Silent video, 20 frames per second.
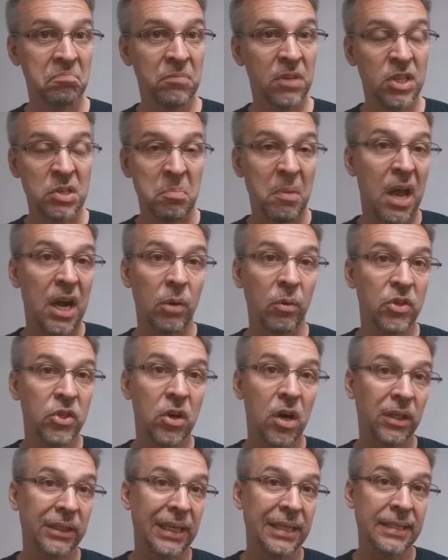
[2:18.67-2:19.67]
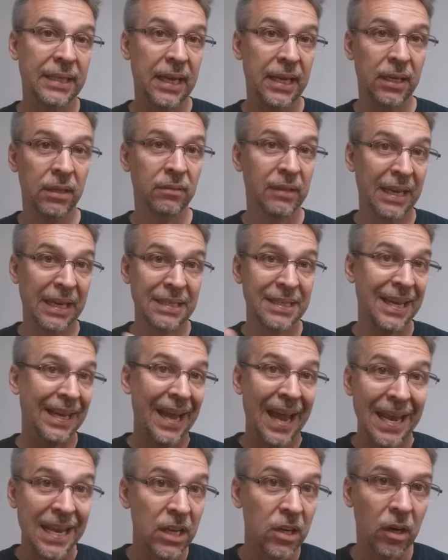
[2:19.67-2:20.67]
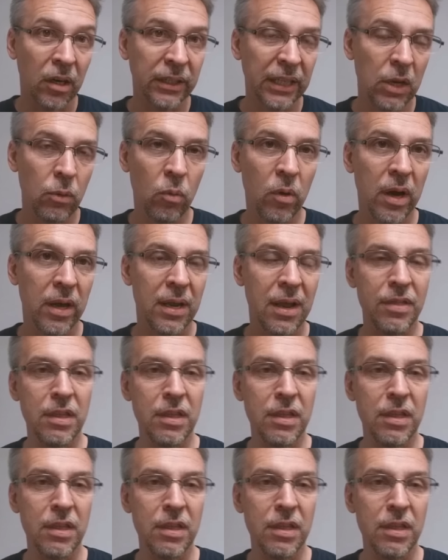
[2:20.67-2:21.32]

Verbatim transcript: Doesn't matter which card they take. They can take any card they want,